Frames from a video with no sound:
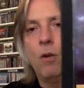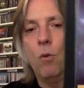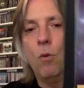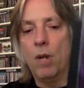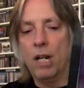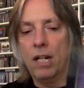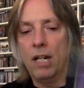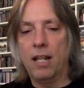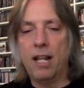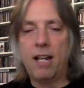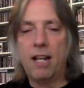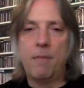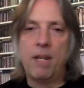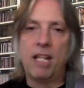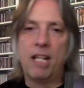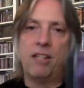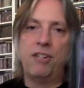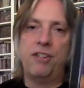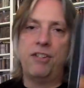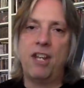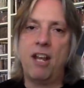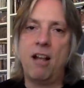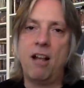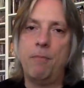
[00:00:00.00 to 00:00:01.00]
What I like about
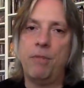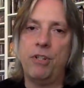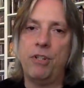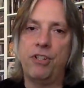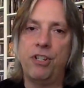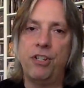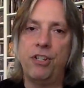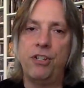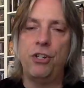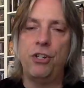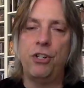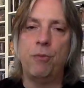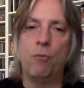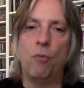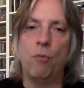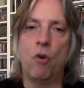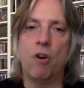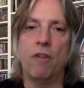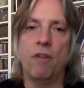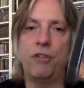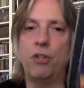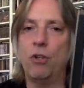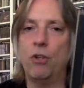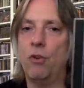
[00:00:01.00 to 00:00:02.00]
this album is is
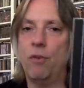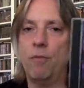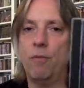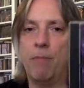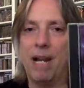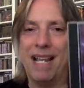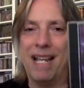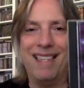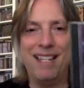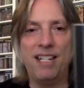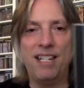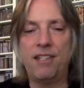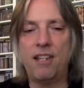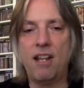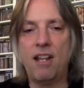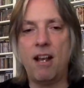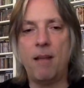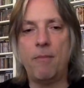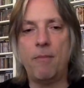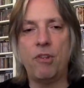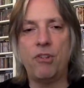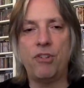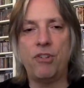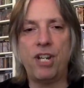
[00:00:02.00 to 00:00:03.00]
more of so by this
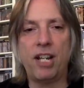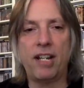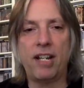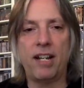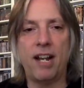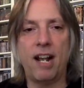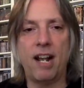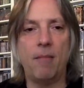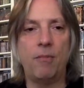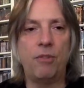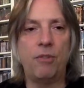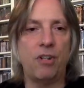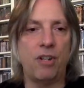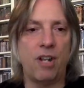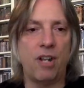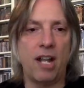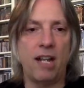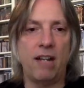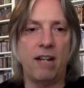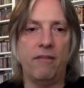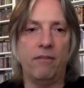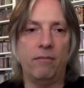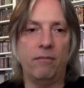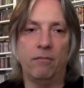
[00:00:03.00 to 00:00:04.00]
time their second album, so
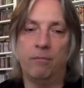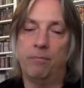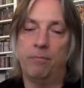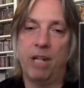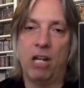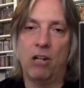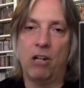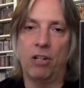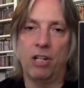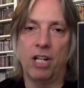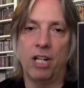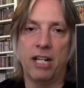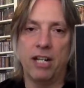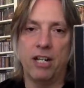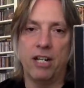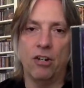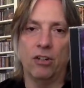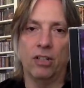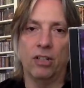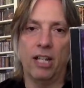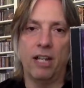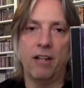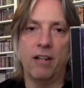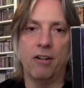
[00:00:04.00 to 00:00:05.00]
not even barely a
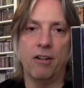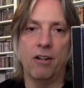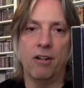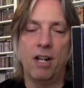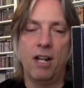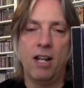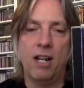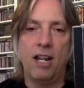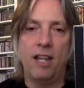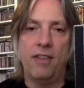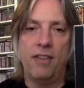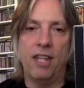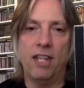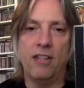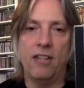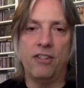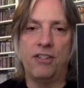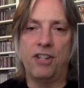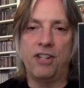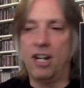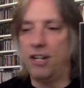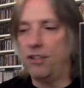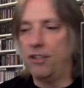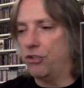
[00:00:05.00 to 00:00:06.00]
year later, they
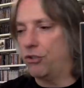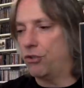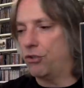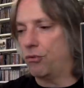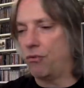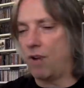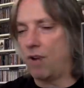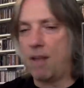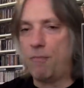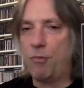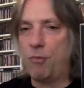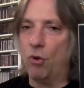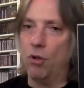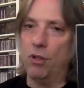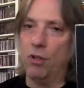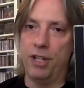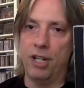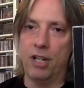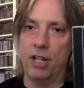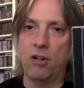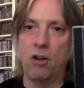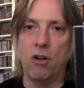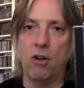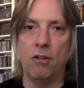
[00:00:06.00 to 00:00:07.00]
decide to scrap all
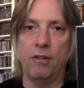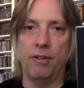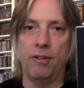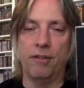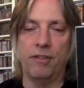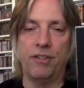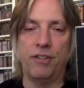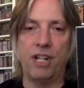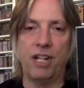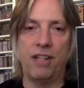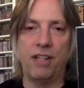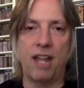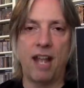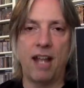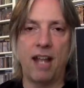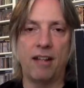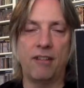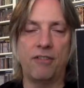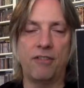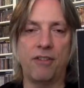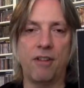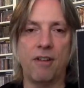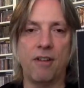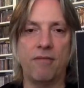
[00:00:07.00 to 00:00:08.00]
the occult and
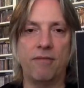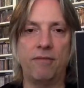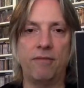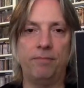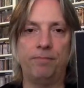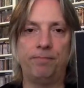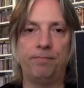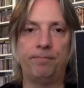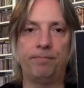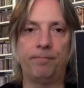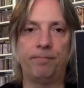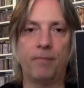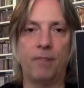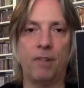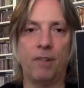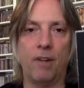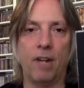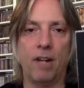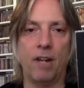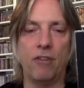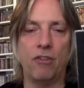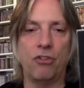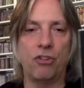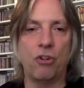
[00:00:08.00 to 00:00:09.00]
satanic stuff. All
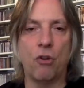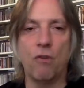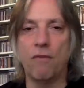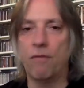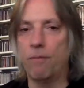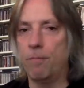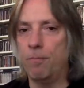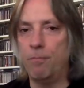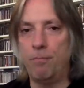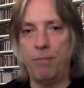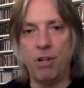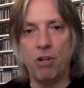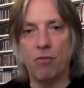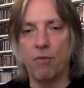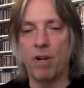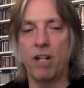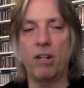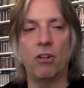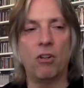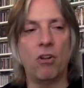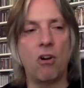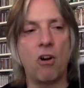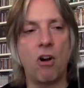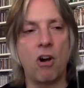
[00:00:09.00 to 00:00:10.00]
right, and just go for, be a
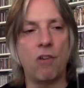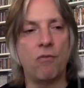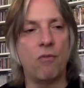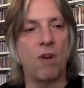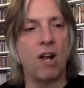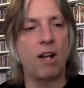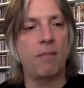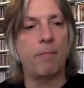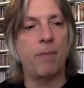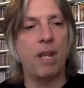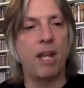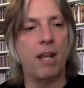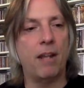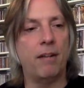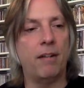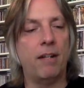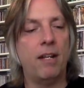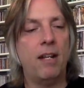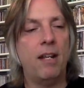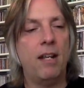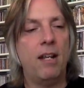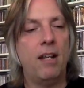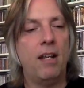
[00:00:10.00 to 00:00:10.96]
regular hard rock band.